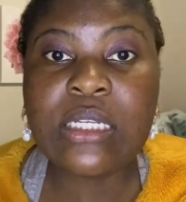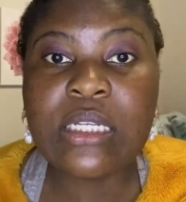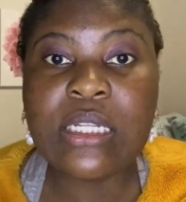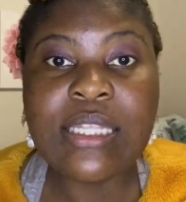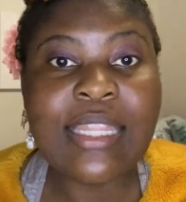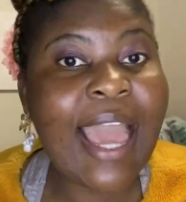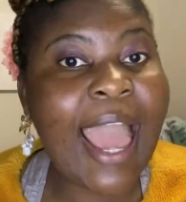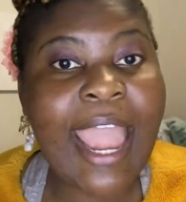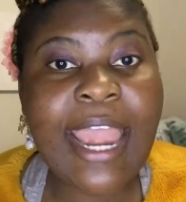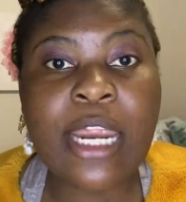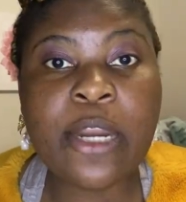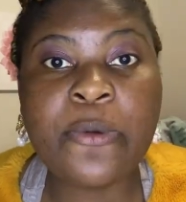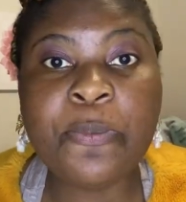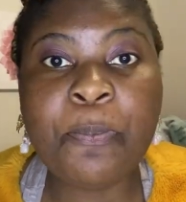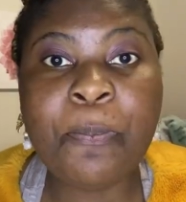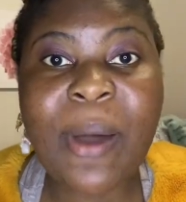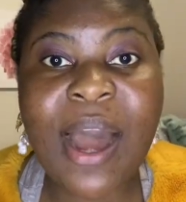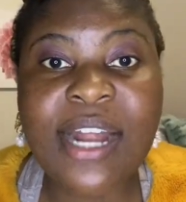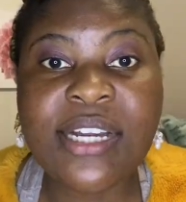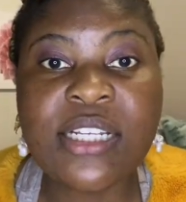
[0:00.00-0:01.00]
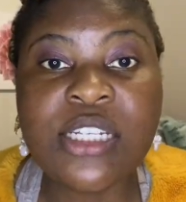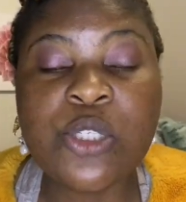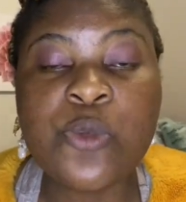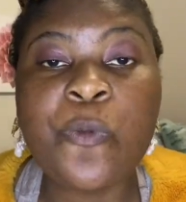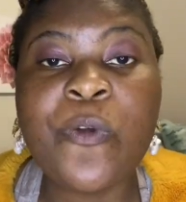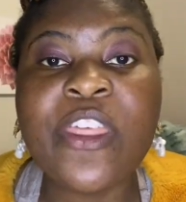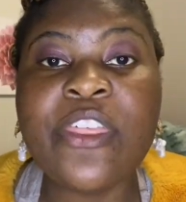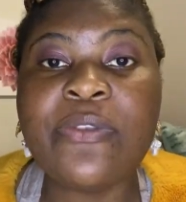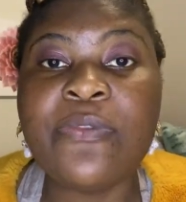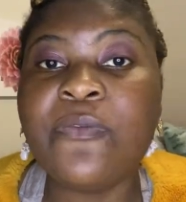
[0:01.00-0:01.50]
they're in parties
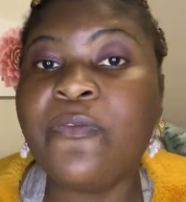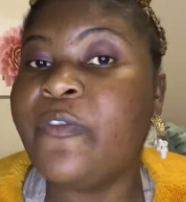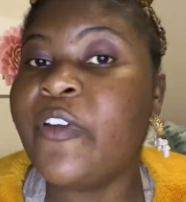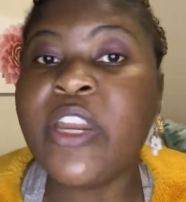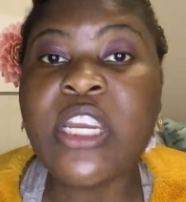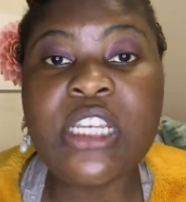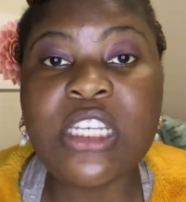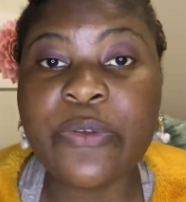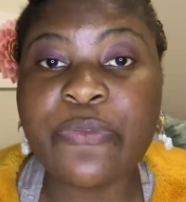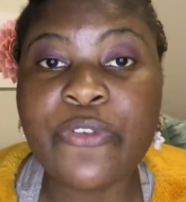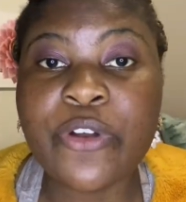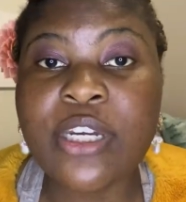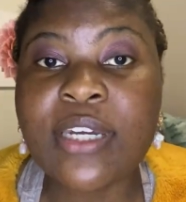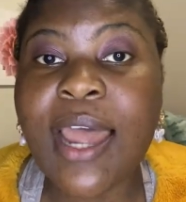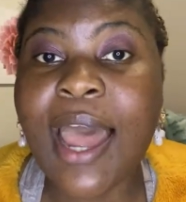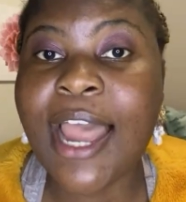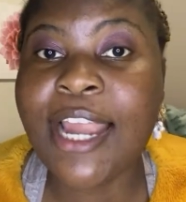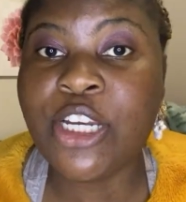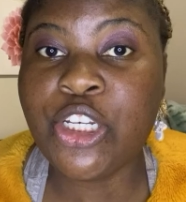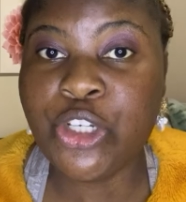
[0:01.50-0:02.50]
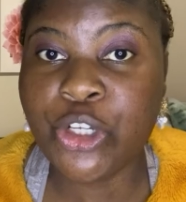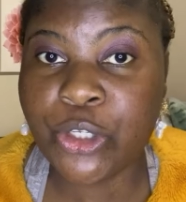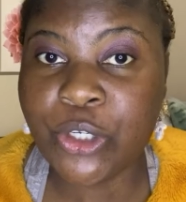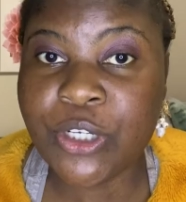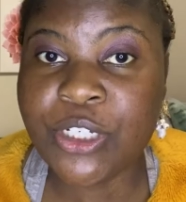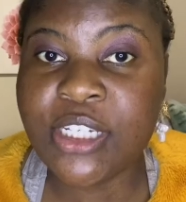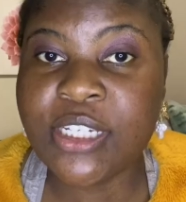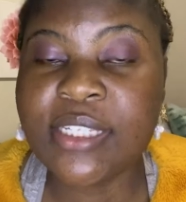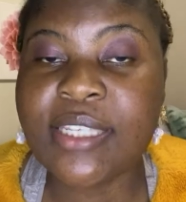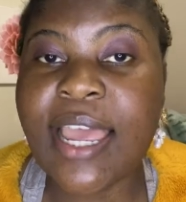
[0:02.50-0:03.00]
with very different
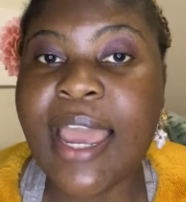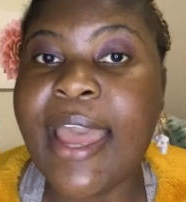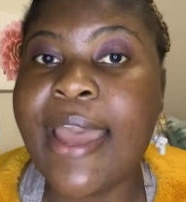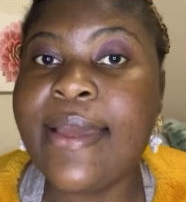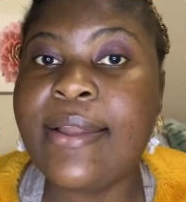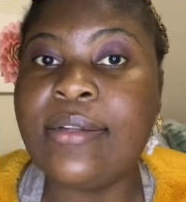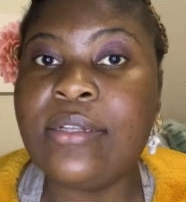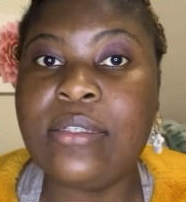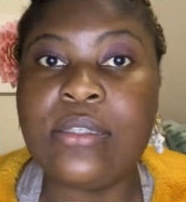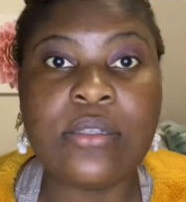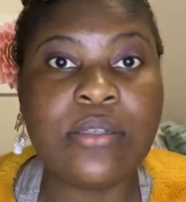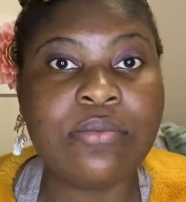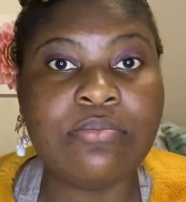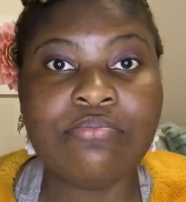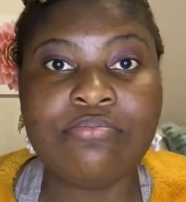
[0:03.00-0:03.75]
ideologies, and